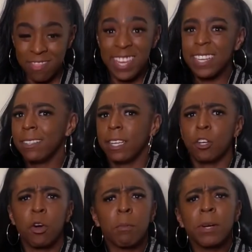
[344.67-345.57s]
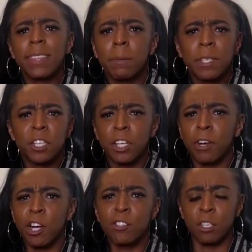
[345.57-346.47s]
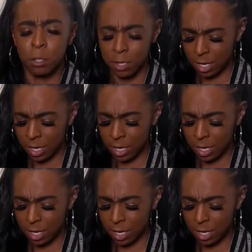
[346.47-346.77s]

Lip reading: Then incorporate them into your rehearsal.